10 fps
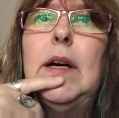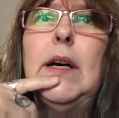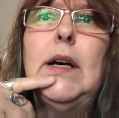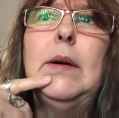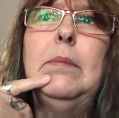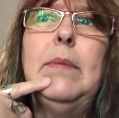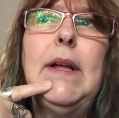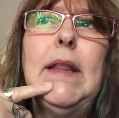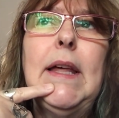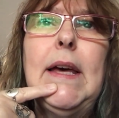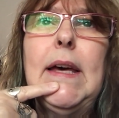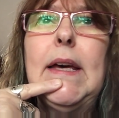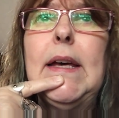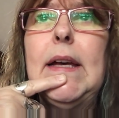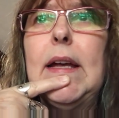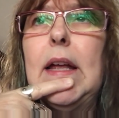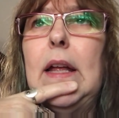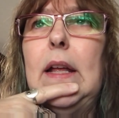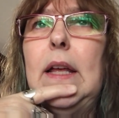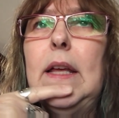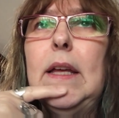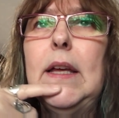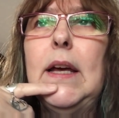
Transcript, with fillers: um, my leg, it,